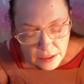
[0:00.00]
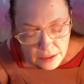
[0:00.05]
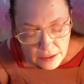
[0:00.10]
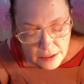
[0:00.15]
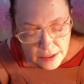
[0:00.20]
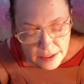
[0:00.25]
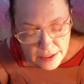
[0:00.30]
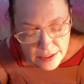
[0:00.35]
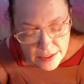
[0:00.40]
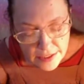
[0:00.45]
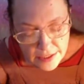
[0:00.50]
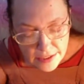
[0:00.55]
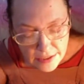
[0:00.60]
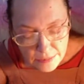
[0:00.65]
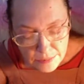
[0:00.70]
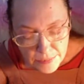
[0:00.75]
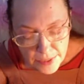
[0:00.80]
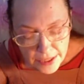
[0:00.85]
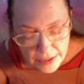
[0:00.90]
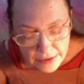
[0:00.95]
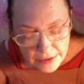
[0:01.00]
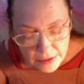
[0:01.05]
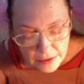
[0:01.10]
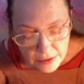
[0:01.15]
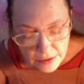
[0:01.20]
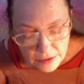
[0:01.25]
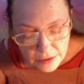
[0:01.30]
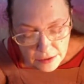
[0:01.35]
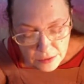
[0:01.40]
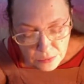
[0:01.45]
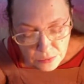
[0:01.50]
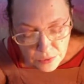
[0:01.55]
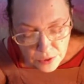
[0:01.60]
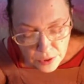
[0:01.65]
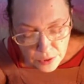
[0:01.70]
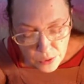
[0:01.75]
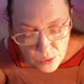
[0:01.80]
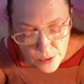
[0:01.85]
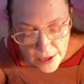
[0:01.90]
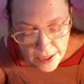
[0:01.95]
This method
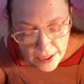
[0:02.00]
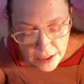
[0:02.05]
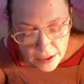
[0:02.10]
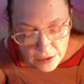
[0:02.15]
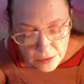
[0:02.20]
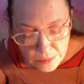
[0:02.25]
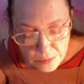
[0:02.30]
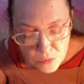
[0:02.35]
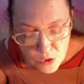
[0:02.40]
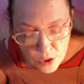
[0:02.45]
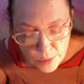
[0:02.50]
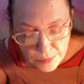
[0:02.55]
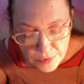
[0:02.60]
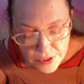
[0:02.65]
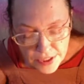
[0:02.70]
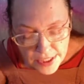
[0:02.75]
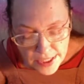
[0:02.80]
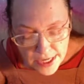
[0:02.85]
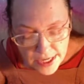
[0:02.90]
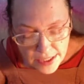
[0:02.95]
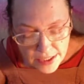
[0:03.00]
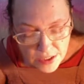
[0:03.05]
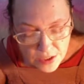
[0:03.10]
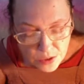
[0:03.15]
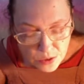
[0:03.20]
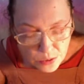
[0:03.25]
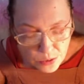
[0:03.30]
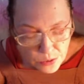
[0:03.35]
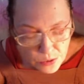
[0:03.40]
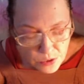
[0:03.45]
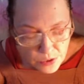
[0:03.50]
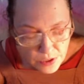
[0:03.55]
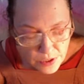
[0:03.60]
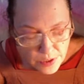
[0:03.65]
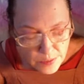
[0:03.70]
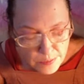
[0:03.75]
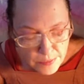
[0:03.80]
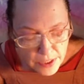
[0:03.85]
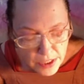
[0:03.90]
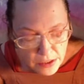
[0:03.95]
required more precise
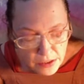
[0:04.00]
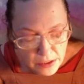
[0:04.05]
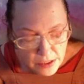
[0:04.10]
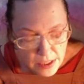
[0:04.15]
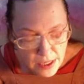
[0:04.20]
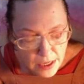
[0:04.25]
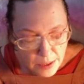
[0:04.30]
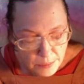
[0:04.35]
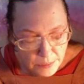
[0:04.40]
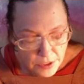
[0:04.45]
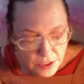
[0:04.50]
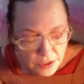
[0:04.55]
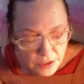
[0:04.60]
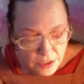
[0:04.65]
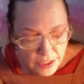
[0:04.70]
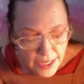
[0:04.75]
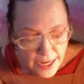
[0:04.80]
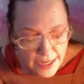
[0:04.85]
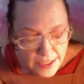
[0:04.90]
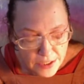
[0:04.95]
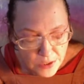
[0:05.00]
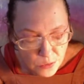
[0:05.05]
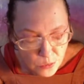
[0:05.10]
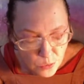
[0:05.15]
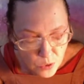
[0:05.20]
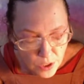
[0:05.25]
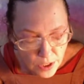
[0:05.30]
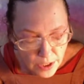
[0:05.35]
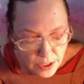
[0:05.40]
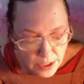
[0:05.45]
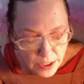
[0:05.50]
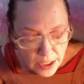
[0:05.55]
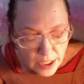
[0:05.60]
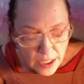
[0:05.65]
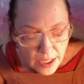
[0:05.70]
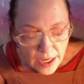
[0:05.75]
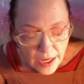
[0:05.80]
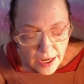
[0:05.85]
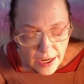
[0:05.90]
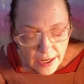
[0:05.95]
tools, milled lumber, less wood,
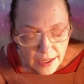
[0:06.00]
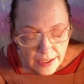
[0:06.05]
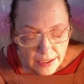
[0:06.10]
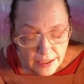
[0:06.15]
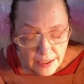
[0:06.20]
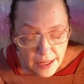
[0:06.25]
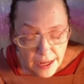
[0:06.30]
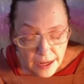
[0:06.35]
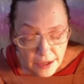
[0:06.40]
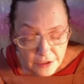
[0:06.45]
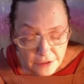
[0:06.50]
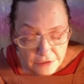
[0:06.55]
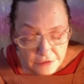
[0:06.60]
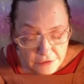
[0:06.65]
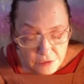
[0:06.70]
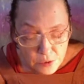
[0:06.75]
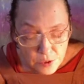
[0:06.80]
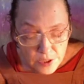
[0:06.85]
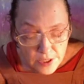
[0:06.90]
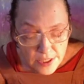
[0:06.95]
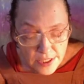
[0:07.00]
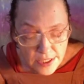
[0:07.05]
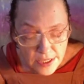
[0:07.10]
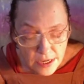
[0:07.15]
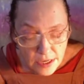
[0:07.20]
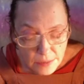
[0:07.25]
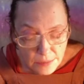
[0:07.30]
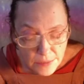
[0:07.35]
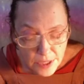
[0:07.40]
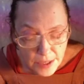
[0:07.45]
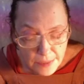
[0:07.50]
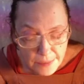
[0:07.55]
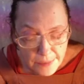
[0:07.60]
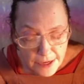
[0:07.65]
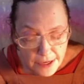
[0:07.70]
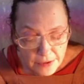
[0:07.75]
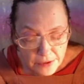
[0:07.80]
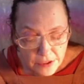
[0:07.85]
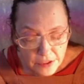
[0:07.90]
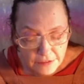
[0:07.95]
and allowed for some
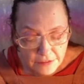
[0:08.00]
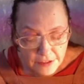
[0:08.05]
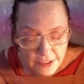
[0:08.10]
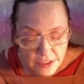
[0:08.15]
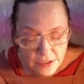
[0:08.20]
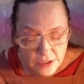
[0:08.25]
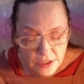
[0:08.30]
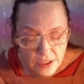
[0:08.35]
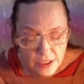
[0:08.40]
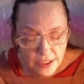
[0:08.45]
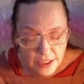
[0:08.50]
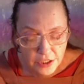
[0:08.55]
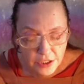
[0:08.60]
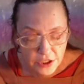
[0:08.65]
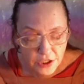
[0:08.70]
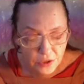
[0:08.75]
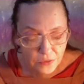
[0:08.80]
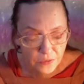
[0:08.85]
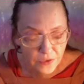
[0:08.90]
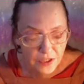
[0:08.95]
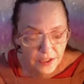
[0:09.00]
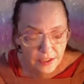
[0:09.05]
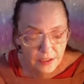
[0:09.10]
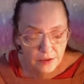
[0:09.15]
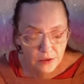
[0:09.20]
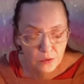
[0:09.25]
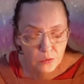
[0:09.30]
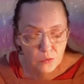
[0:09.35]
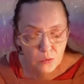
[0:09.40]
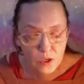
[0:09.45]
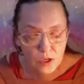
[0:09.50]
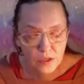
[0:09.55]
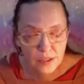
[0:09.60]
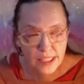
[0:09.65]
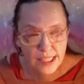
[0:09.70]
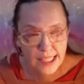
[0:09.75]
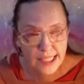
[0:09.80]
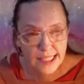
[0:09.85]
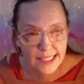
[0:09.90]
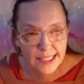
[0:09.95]
amount of insulation within the
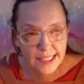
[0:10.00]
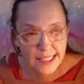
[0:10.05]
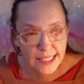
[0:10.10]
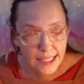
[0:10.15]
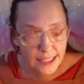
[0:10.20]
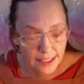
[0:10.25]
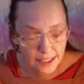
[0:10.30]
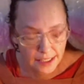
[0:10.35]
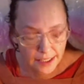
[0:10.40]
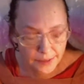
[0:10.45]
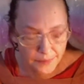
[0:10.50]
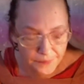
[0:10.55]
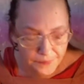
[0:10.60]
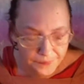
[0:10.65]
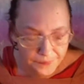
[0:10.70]
walls and ceiling.